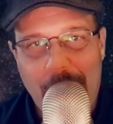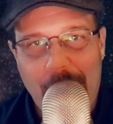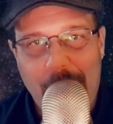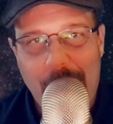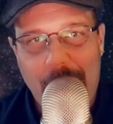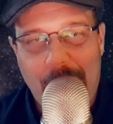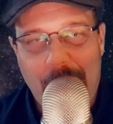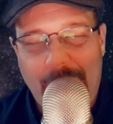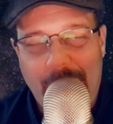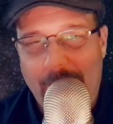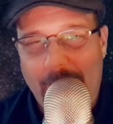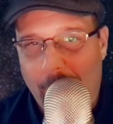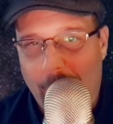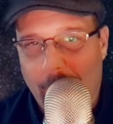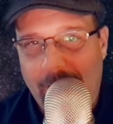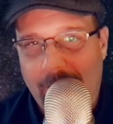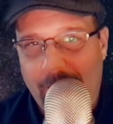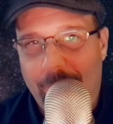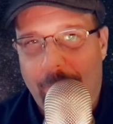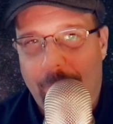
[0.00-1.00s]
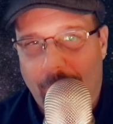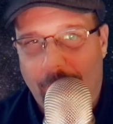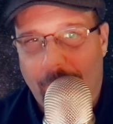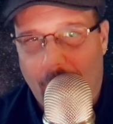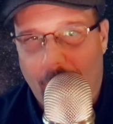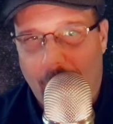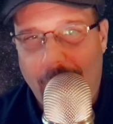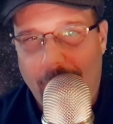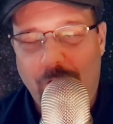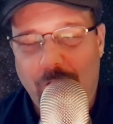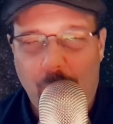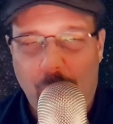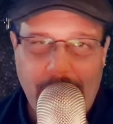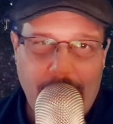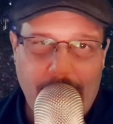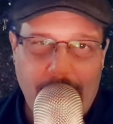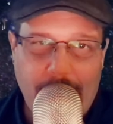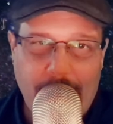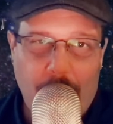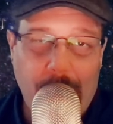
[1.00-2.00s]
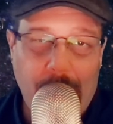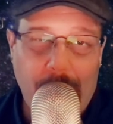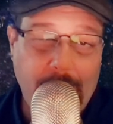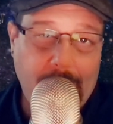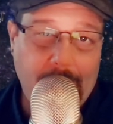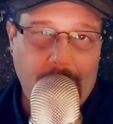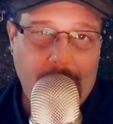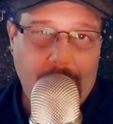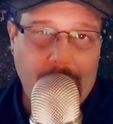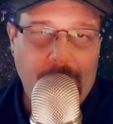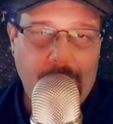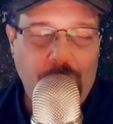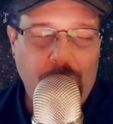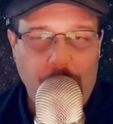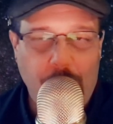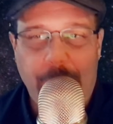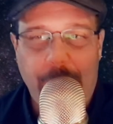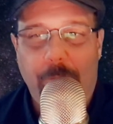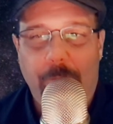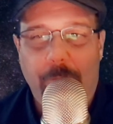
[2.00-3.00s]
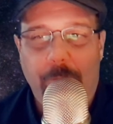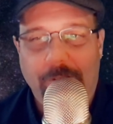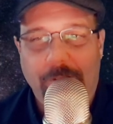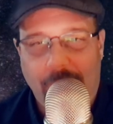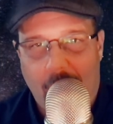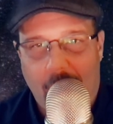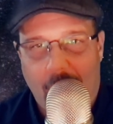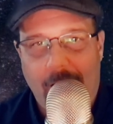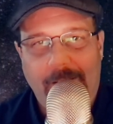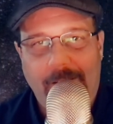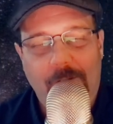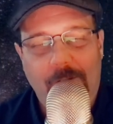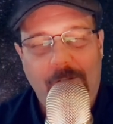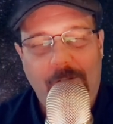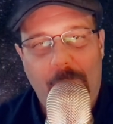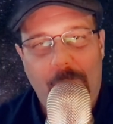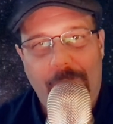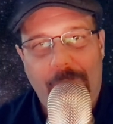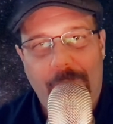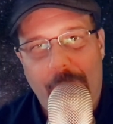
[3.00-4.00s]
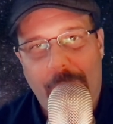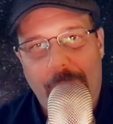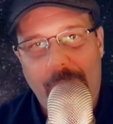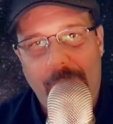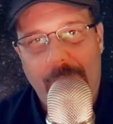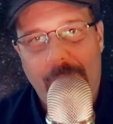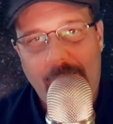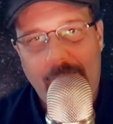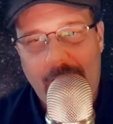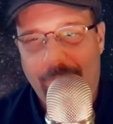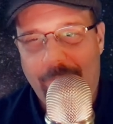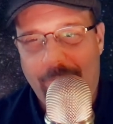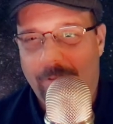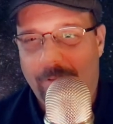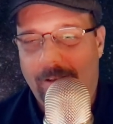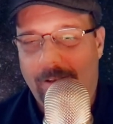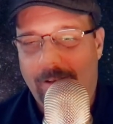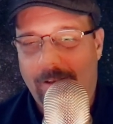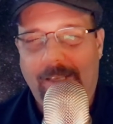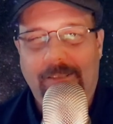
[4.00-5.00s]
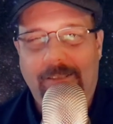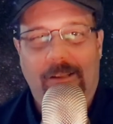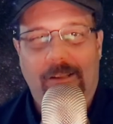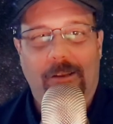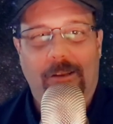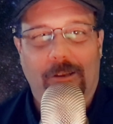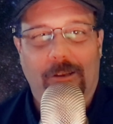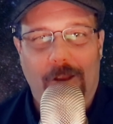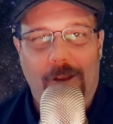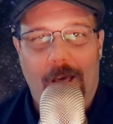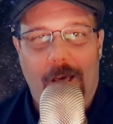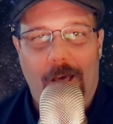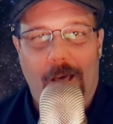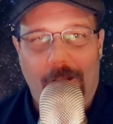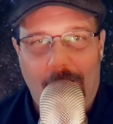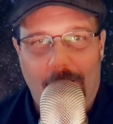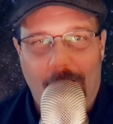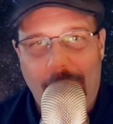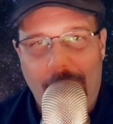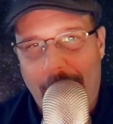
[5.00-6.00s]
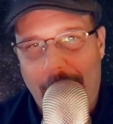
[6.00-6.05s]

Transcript: But they waited for the launch window, meaning Jupiter was aligned with Earth. If not, it takes a lot longer.